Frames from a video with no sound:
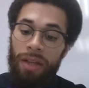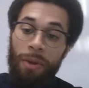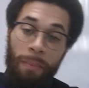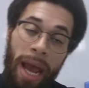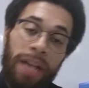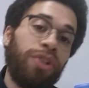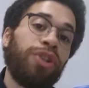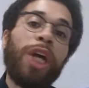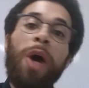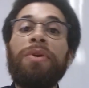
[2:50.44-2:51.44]
the master
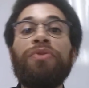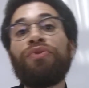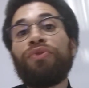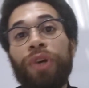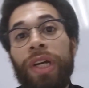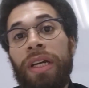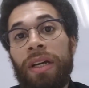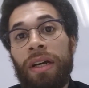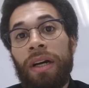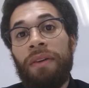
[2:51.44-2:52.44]
shall be
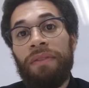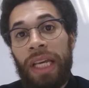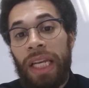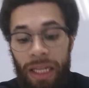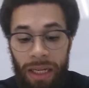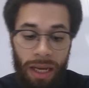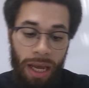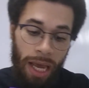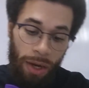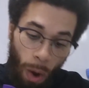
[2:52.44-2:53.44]
free of any
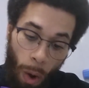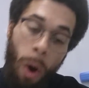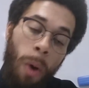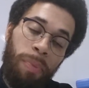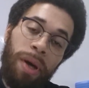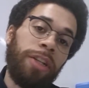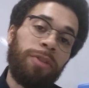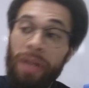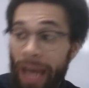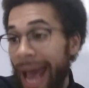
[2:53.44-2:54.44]
and all
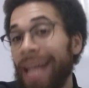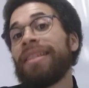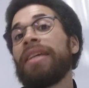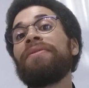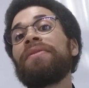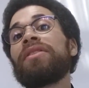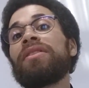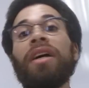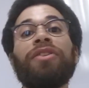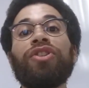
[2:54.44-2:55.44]
punishment, as if
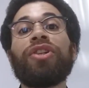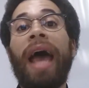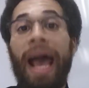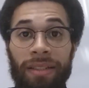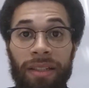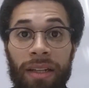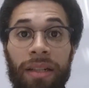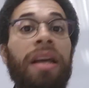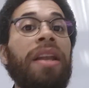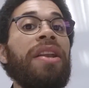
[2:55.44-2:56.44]
such
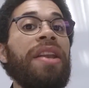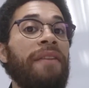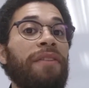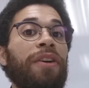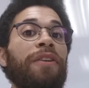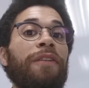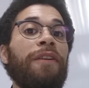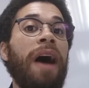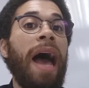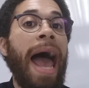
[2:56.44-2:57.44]
accident never
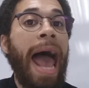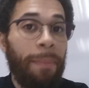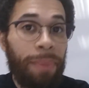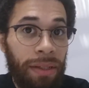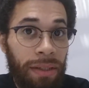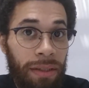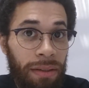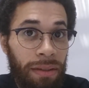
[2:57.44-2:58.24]
happened.